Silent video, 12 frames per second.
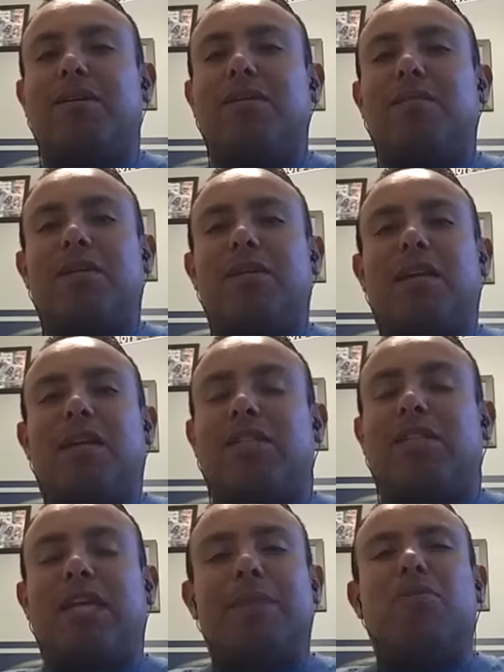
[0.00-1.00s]
But yeah,
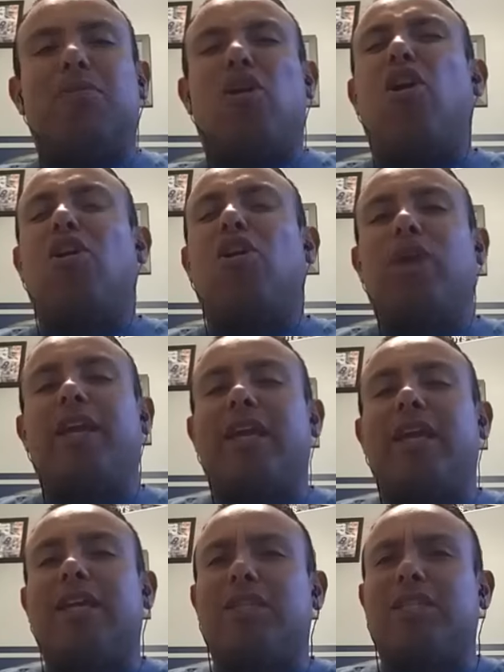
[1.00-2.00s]
championship all the way
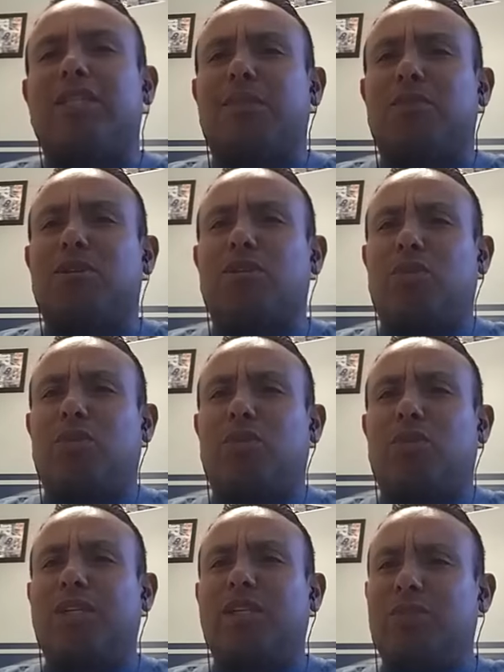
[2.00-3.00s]
Yankees. Was it number
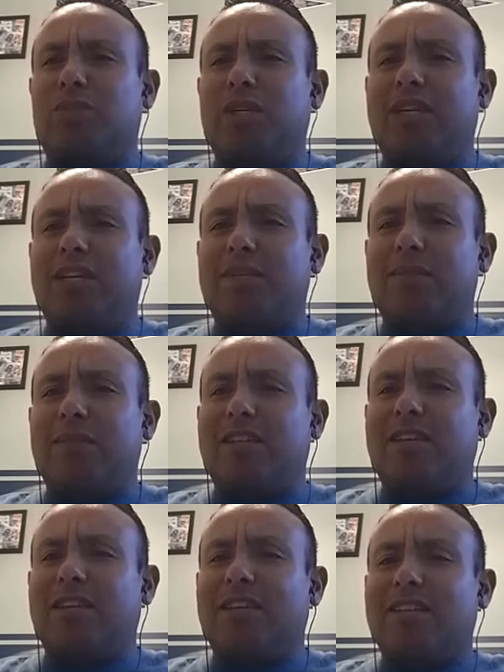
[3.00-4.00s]
27, 28, something like that?